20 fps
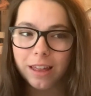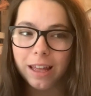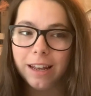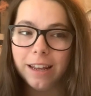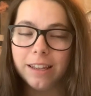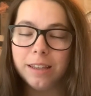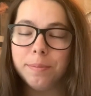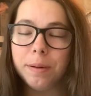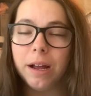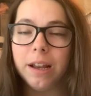It
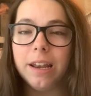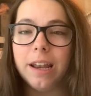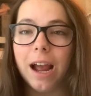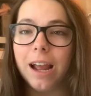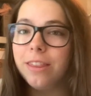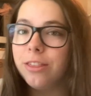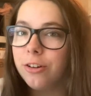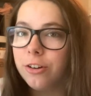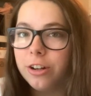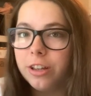is about
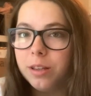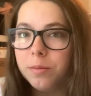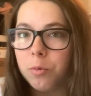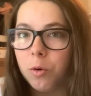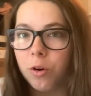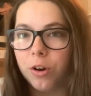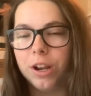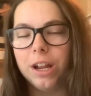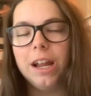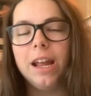9:30 in the
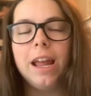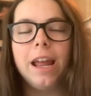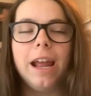morning,